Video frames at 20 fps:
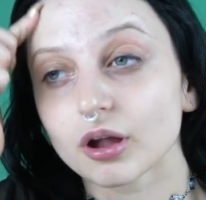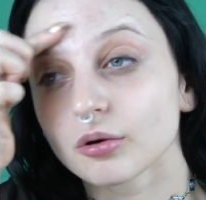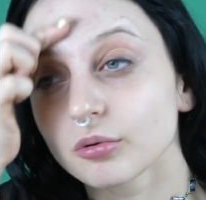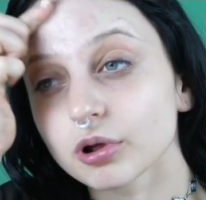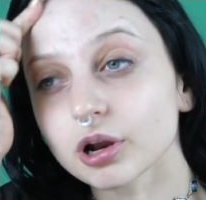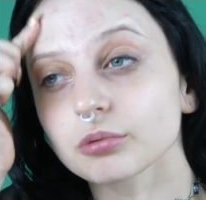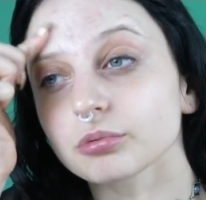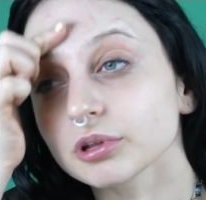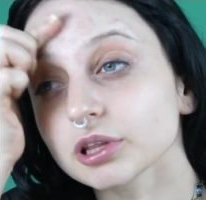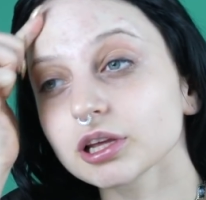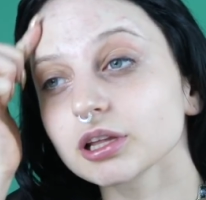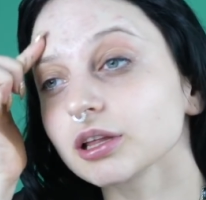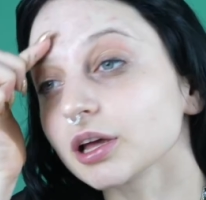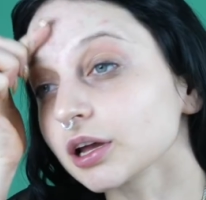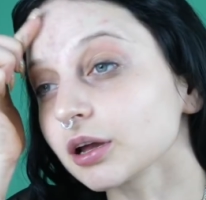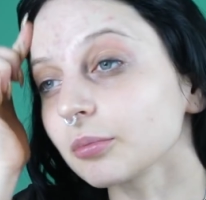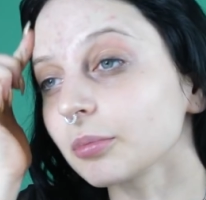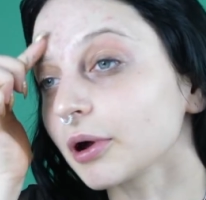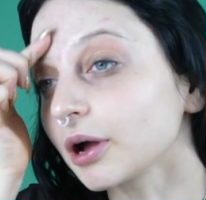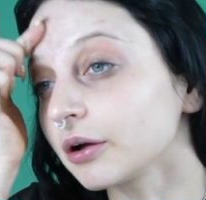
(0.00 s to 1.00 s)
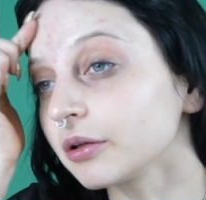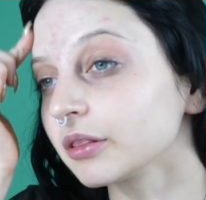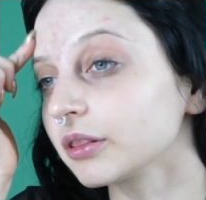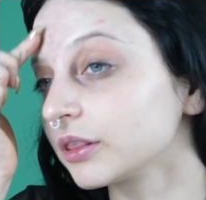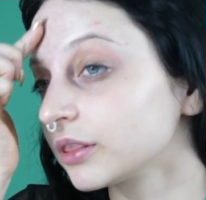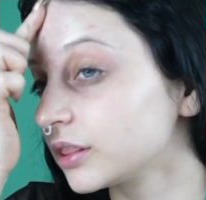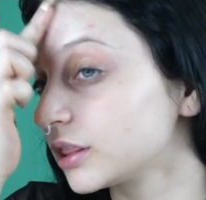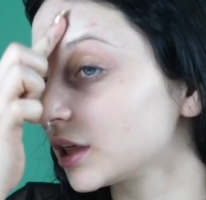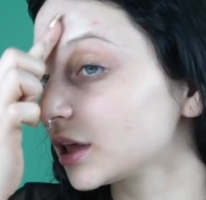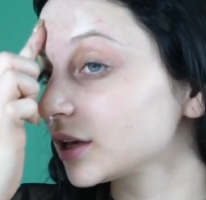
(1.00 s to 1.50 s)
What I really like about
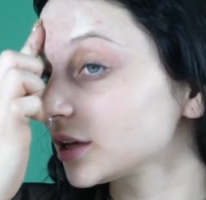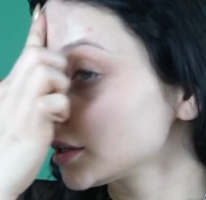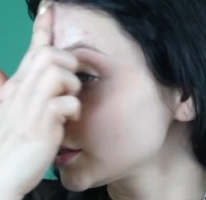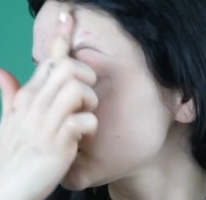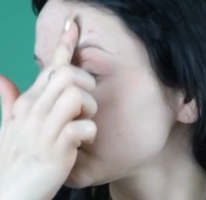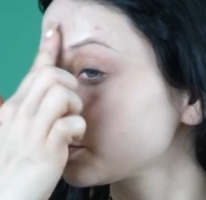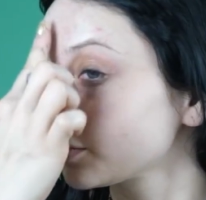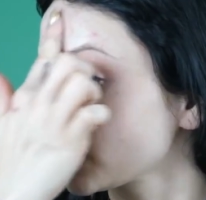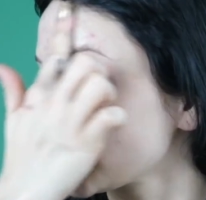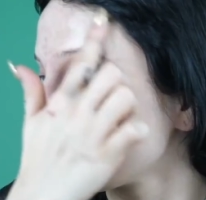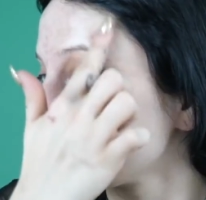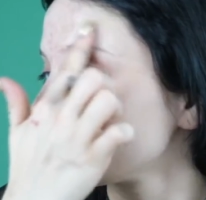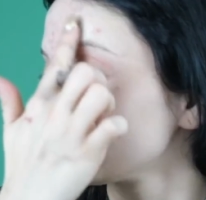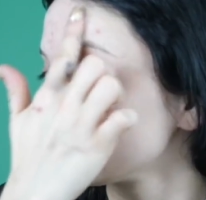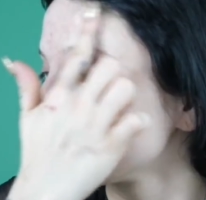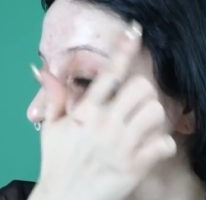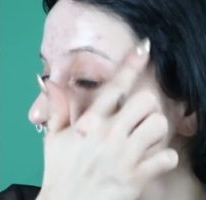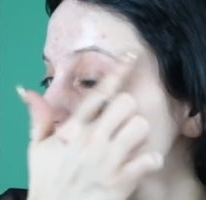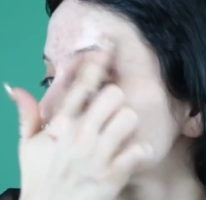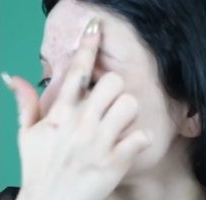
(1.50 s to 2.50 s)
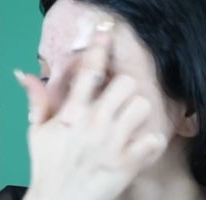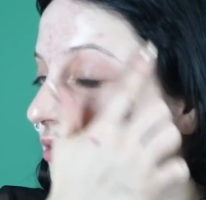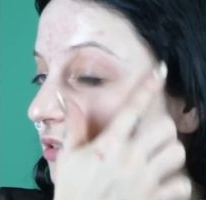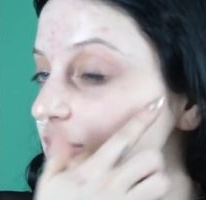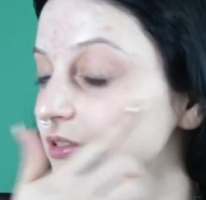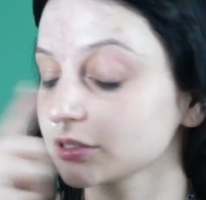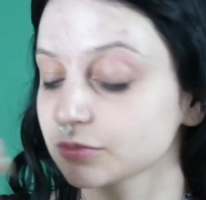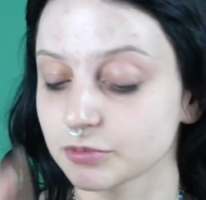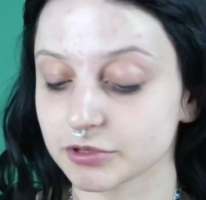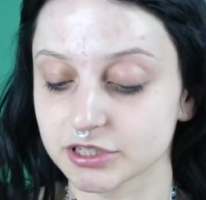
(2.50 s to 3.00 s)
this primer
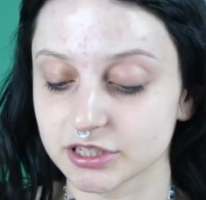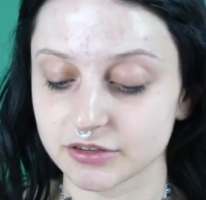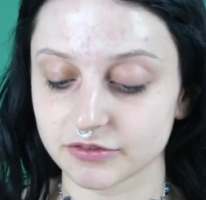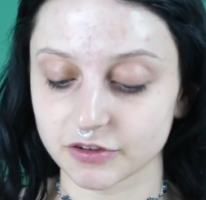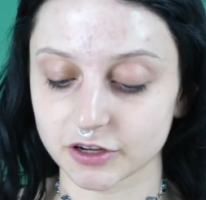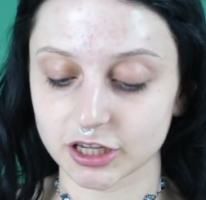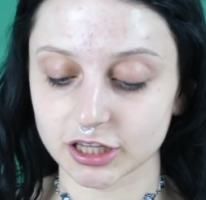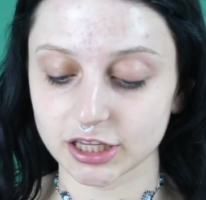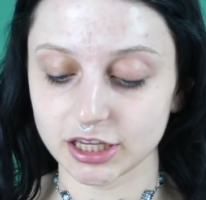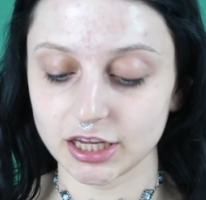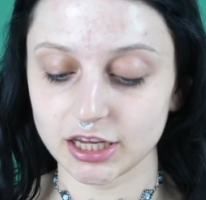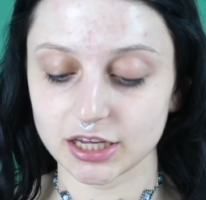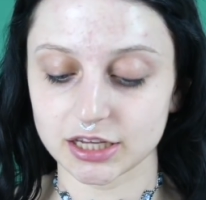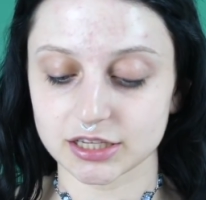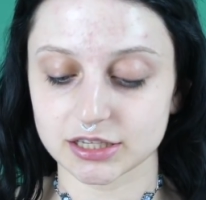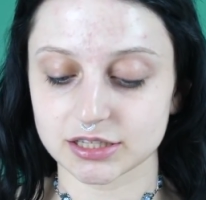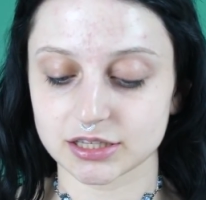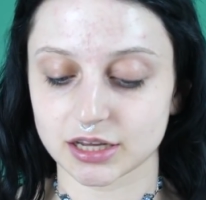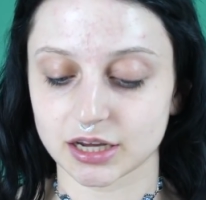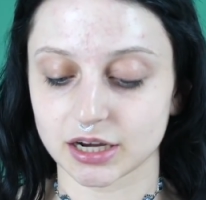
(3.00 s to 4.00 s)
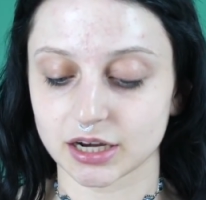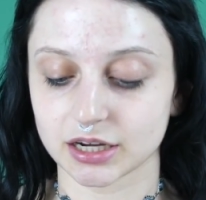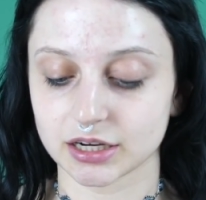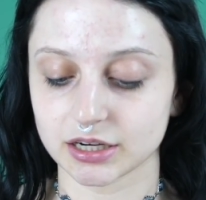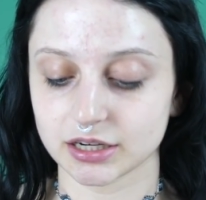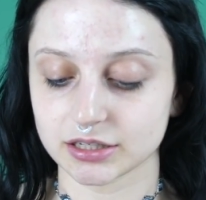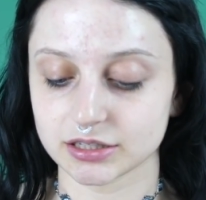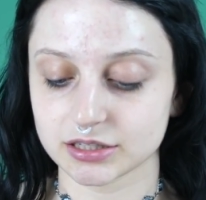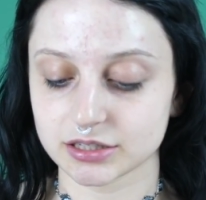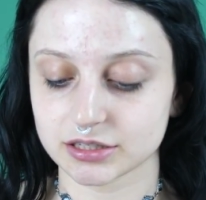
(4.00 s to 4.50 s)
specifically is
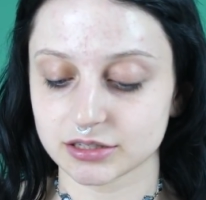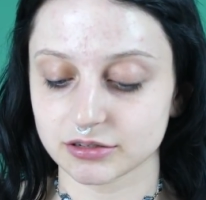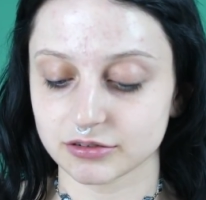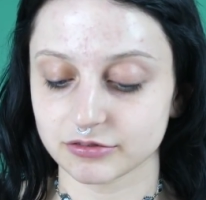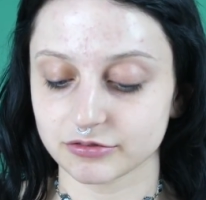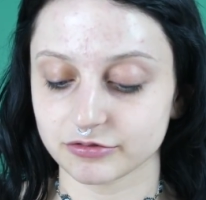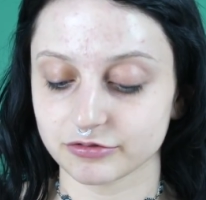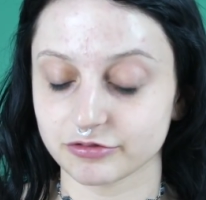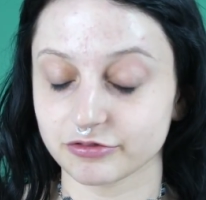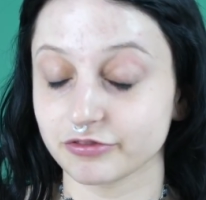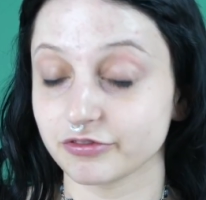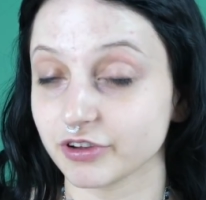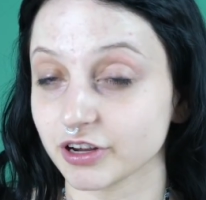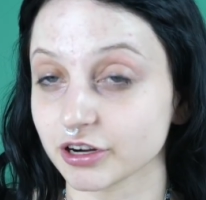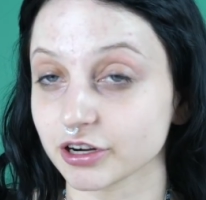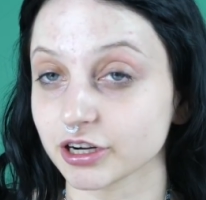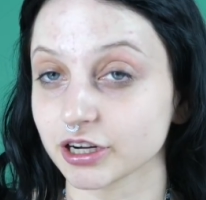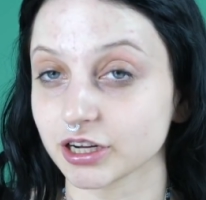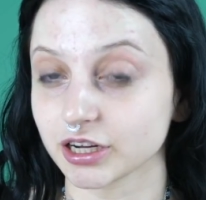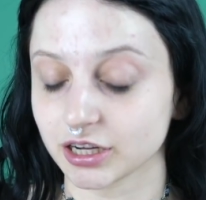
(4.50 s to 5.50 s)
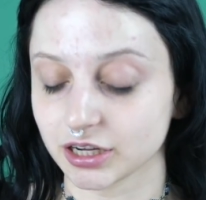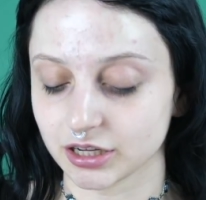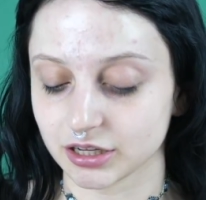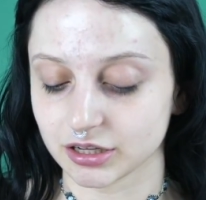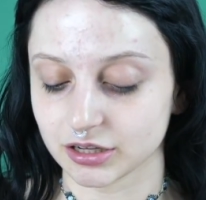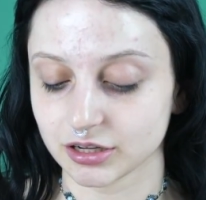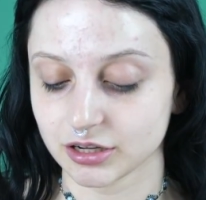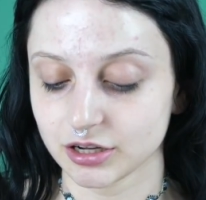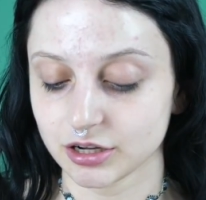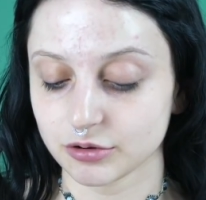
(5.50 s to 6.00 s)
that it's
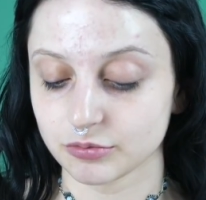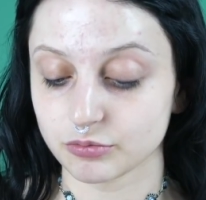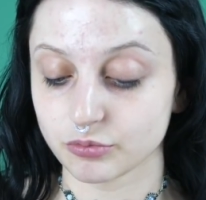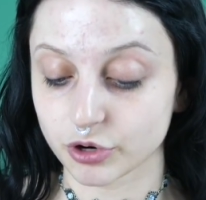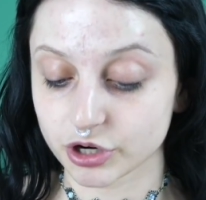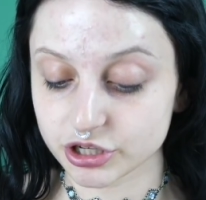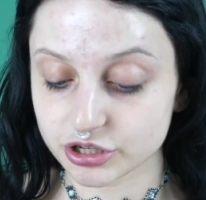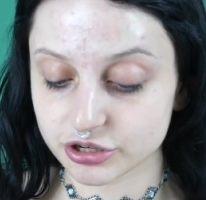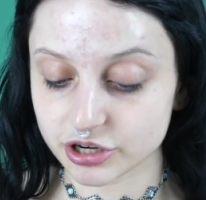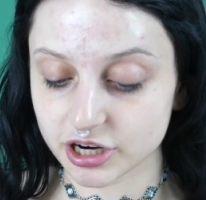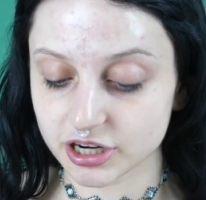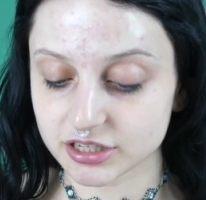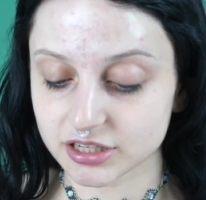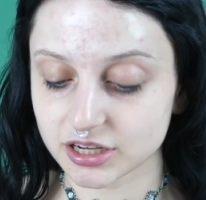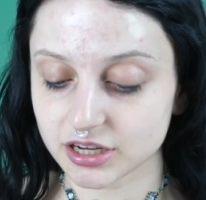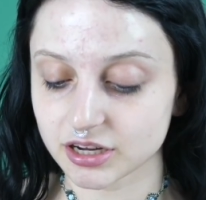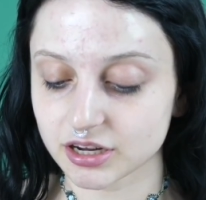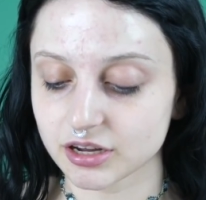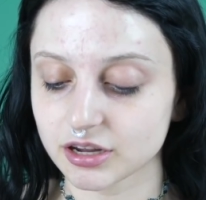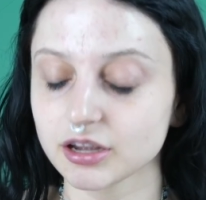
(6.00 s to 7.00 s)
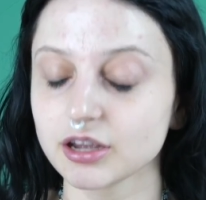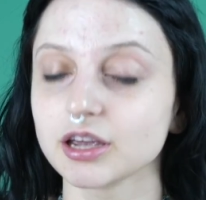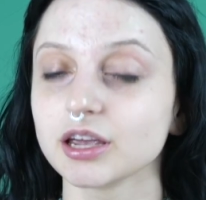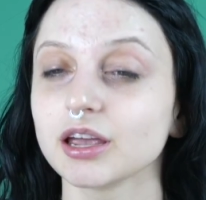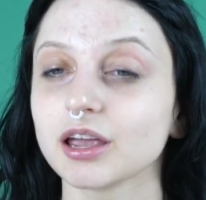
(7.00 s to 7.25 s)
very moisturizing